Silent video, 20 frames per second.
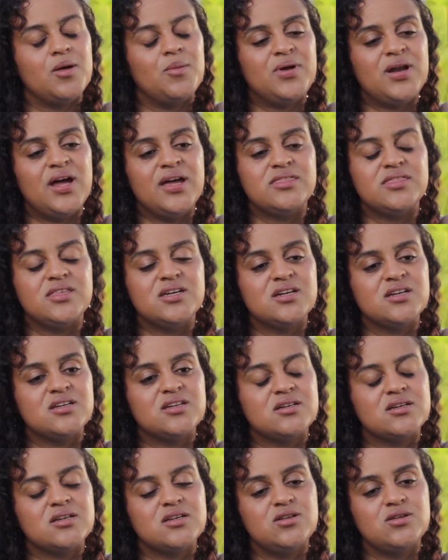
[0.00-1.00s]
But I think,
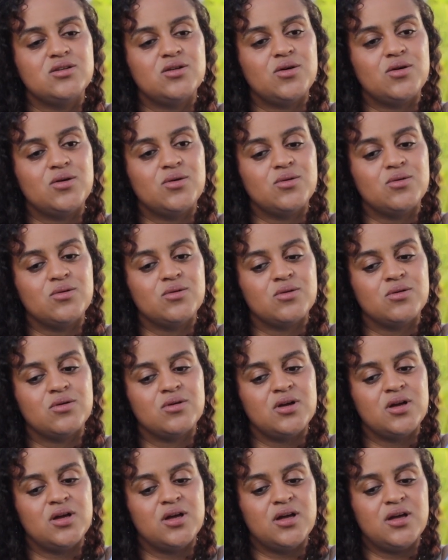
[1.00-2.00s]

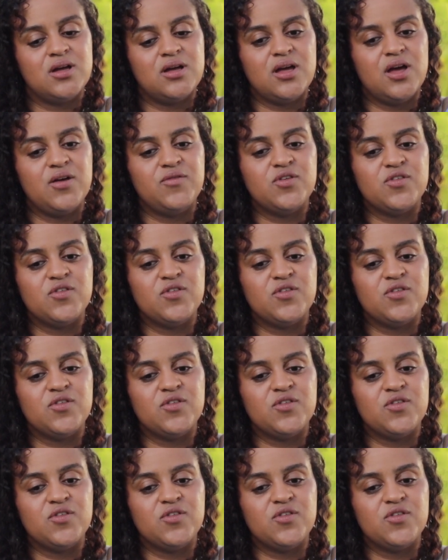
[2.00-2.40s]
if